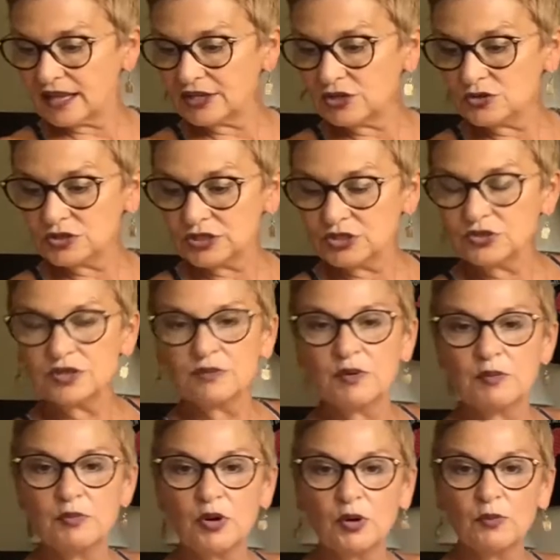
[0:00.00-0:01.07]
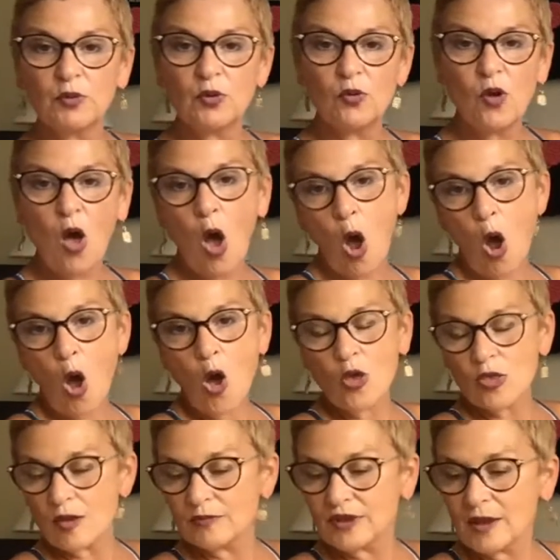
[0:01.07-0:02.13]
I usually do them in purple.
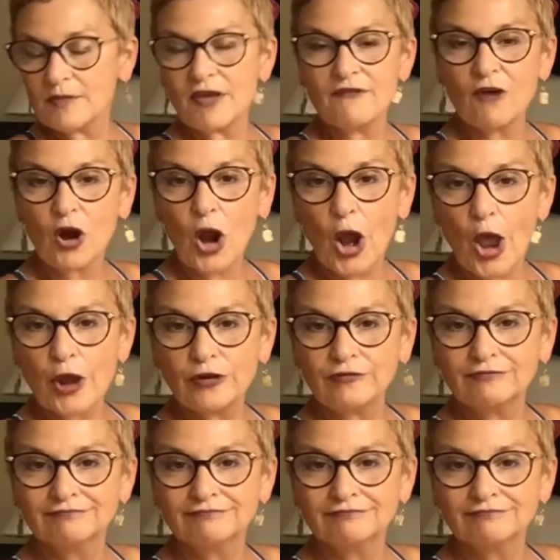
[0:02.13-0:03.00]
Sometimes I forget.